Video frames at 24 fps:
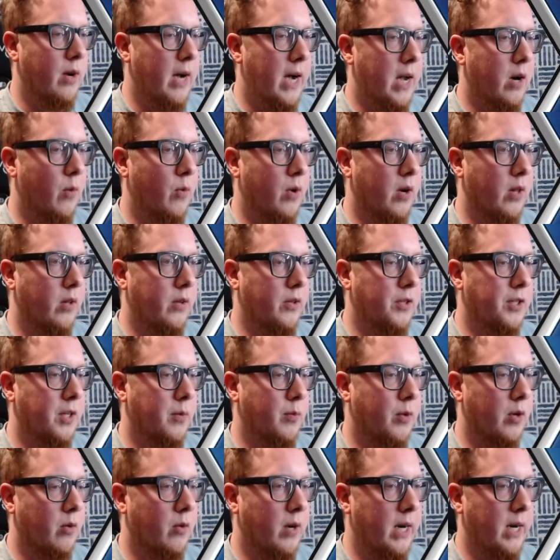I don't want to lose any
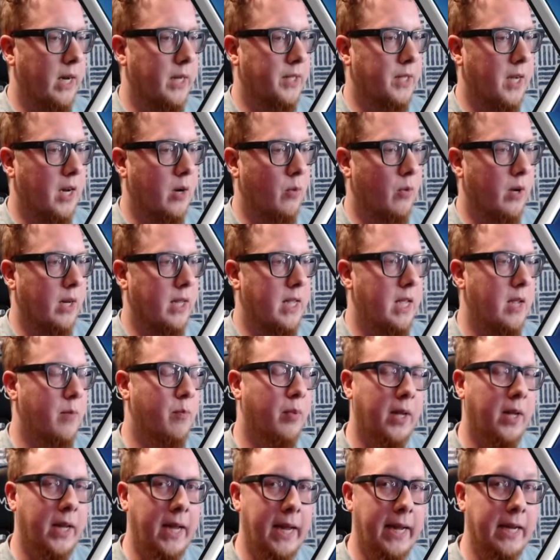more ranks. I don't want to keep
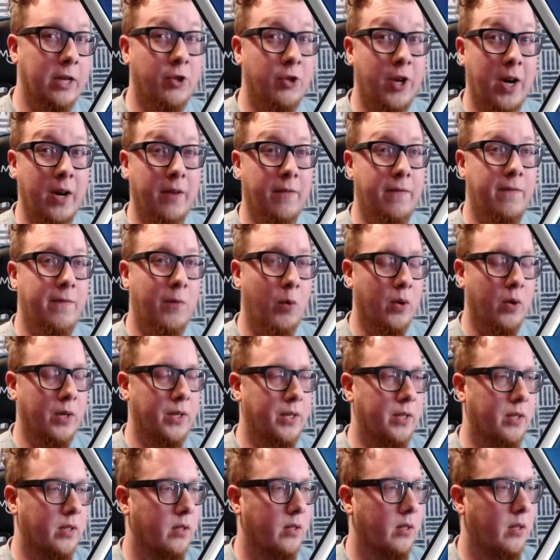playing and try to
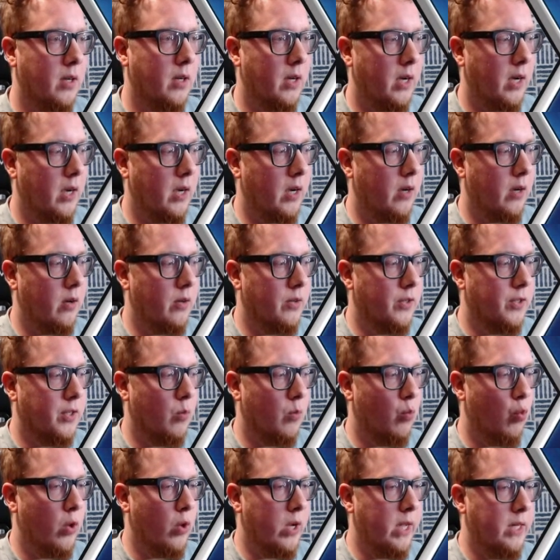force
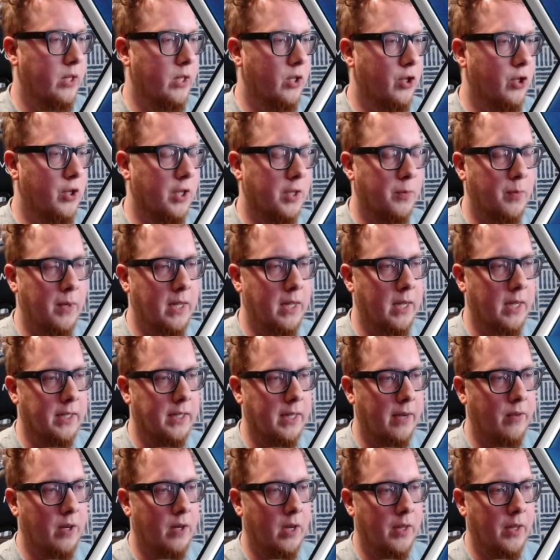some wins just because
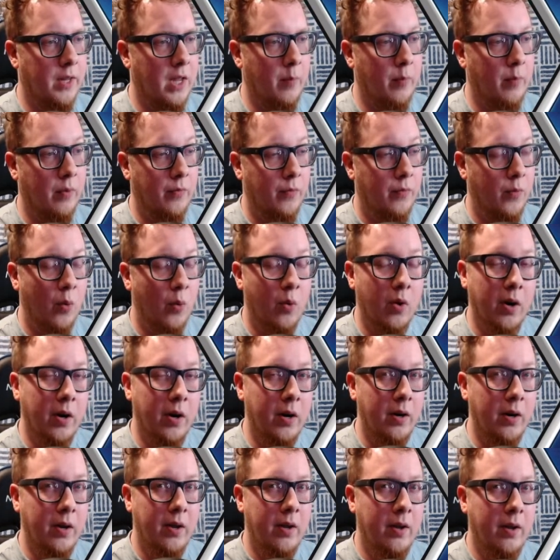I've done that
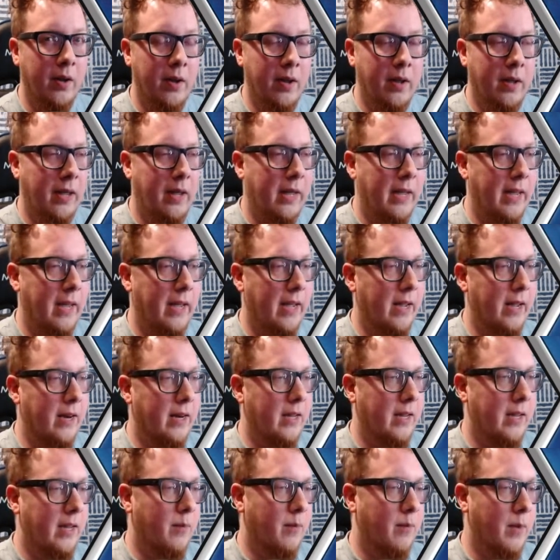before and
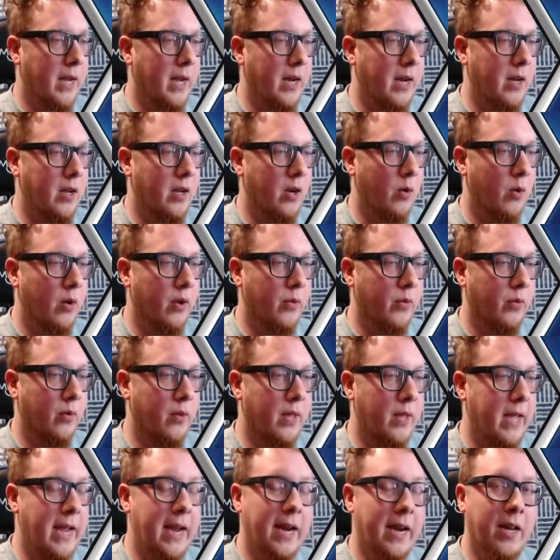it made going through
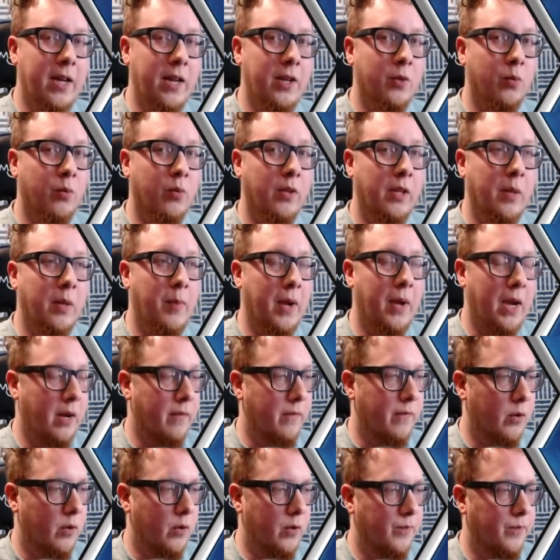the 80s really
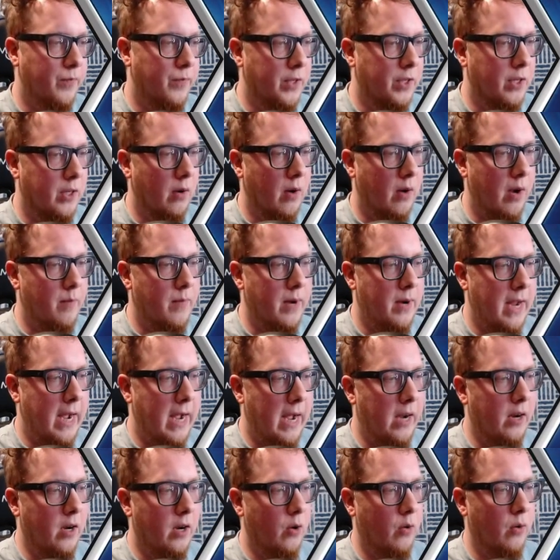painful. So I'm
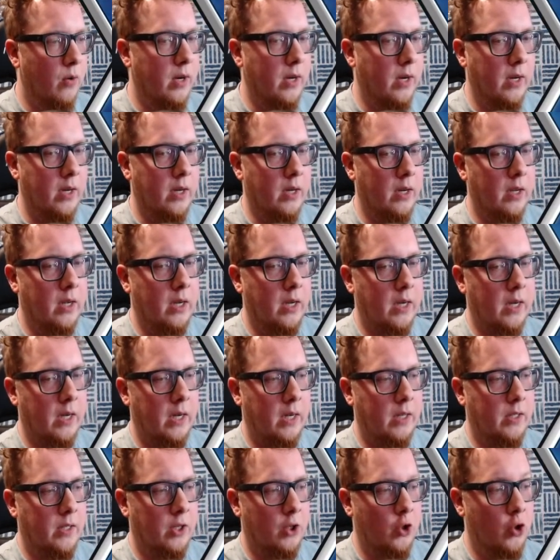not going
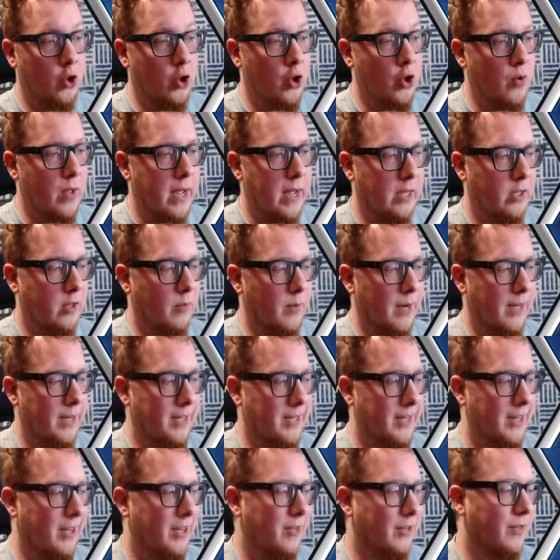to do that to
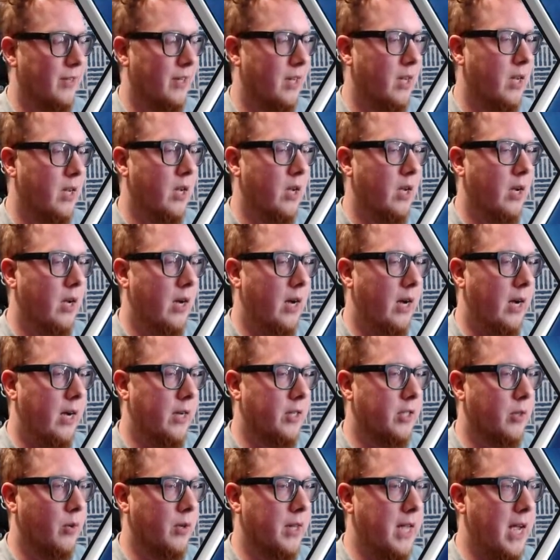myself.
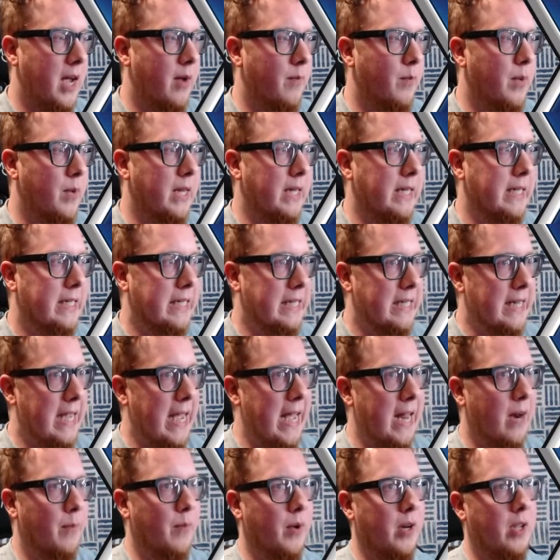So with that being
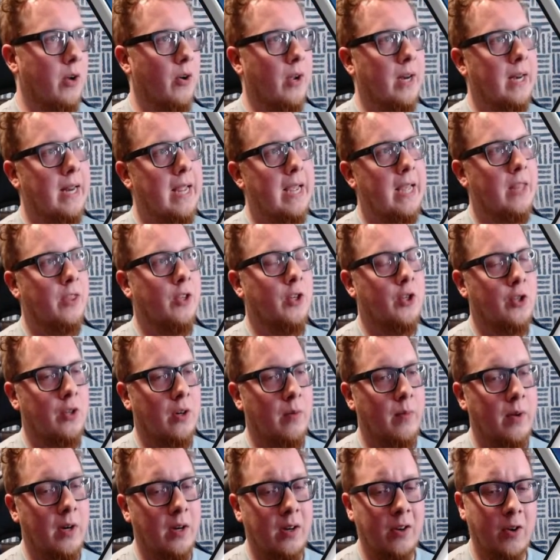said, I'm gonna go ahead and end the
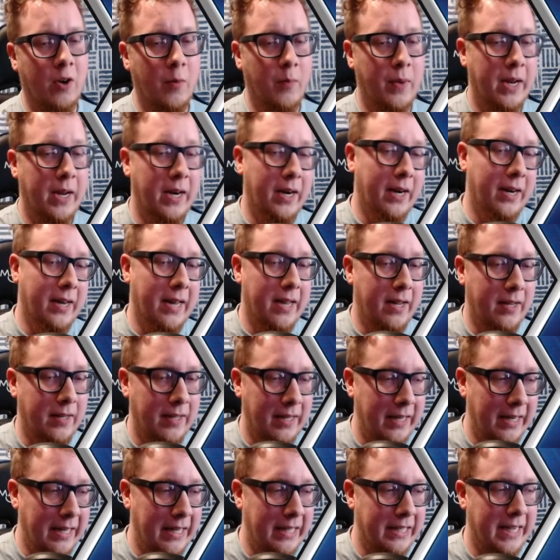stream here and go to bed.
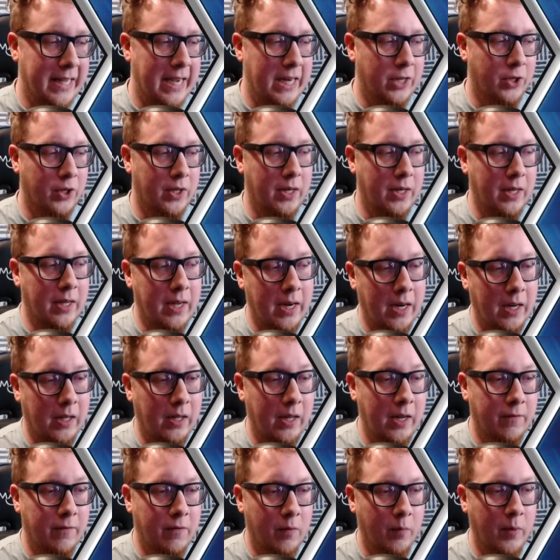It is actually getting kind of
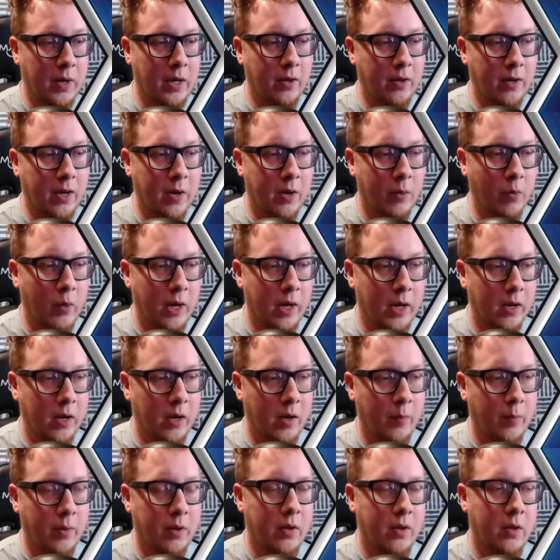late for me. I do gotta wake
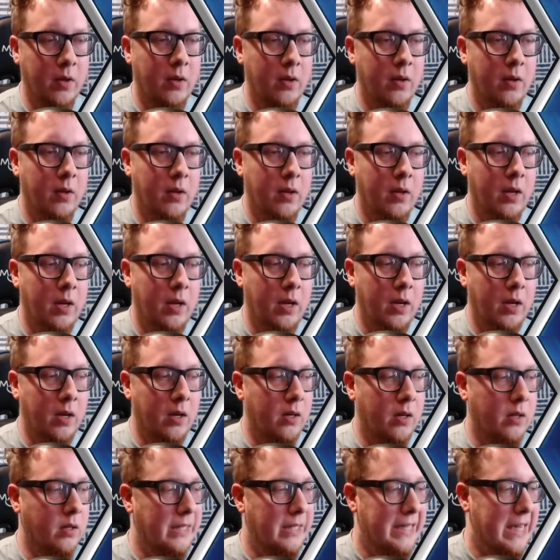up
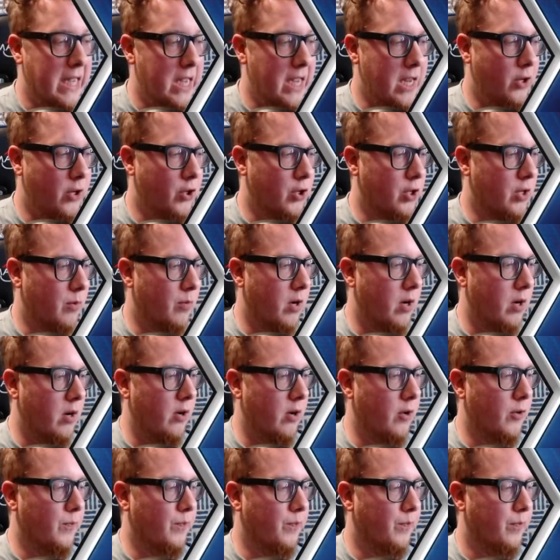and teach
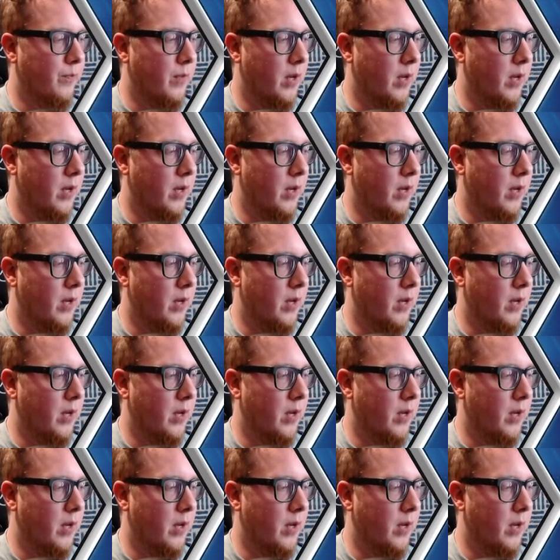tomorrow.